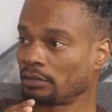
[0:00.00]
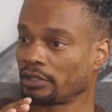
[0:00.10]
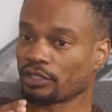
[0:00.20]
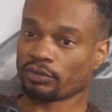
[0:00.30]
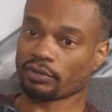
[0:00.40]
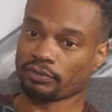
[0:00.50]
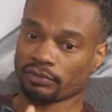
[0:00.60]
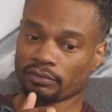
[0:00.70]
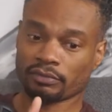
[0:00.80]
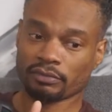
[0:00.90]
the sort of
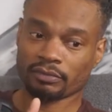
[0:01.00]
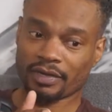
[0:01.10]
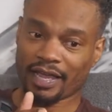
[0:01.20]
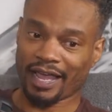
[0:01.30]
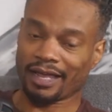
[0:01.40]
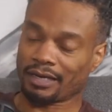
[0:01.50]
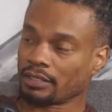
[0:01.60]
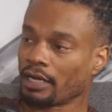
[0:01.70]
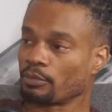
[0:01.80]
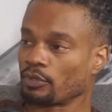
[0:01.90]
added
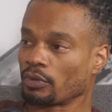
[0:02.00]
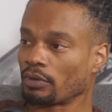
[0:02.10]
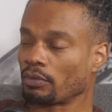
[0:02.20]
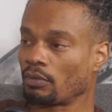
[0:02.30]
time to